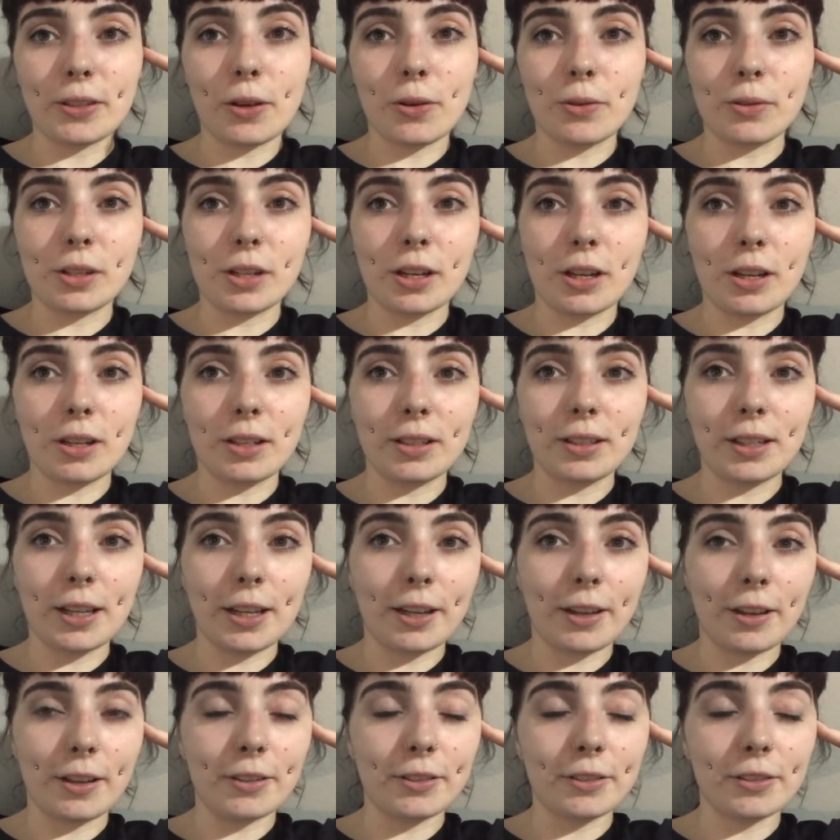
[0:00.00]
cold heart.
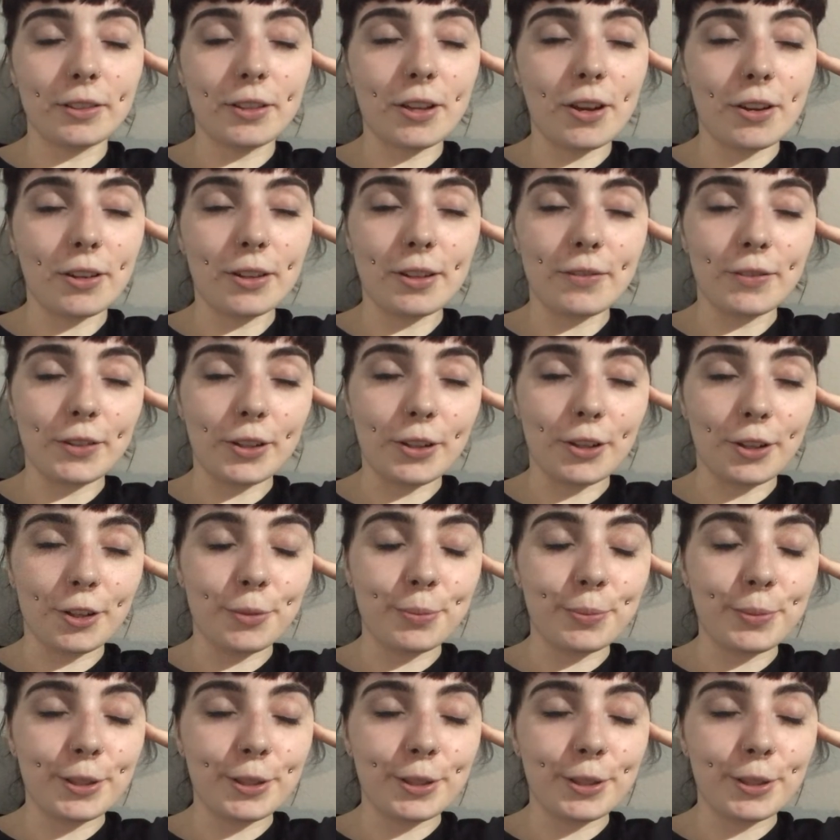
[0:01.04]
Like I can't even cope.